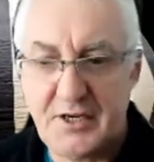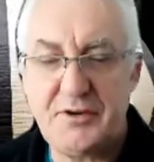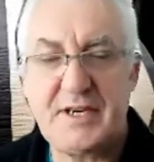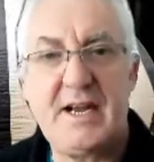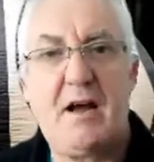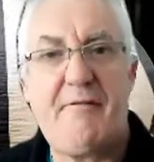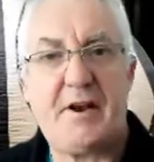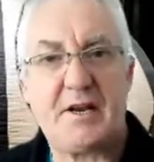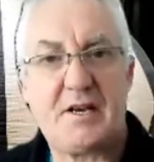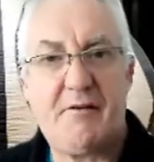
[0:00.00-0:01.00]
using
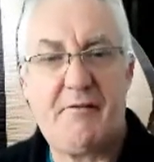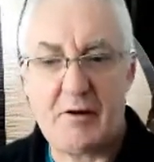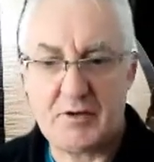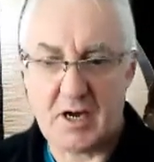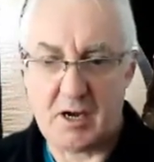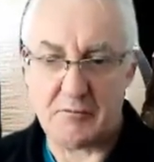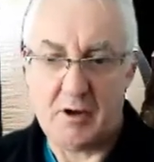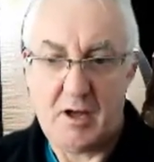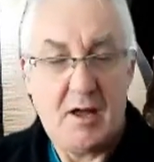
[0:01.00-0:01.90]
Affinity Photo.